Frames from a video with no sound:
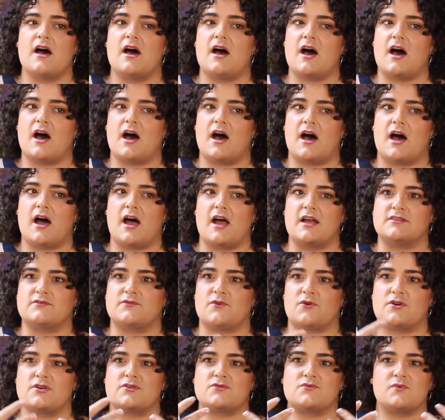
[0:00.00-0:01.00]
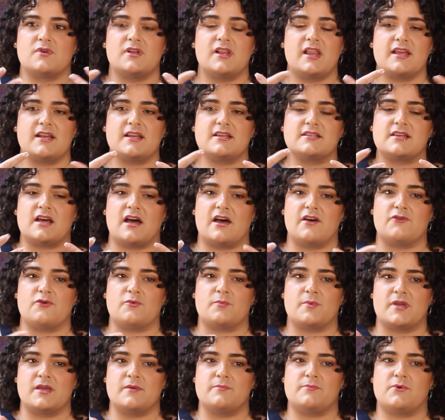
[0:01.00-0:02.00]
As far as relating to other
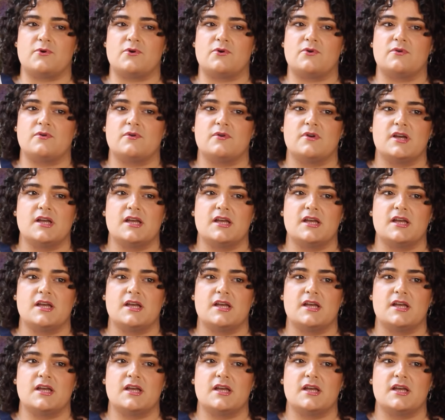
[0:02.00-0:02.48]
people,